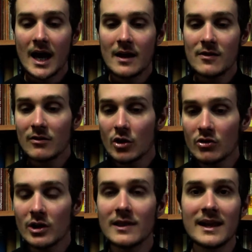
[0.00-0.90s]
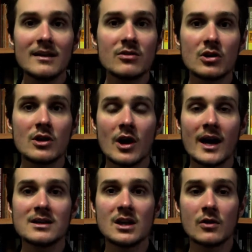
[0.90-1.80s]
This also leads to the
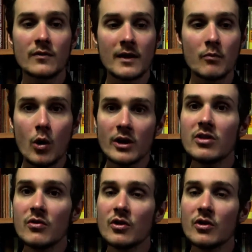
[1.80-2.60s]
idea of then what is the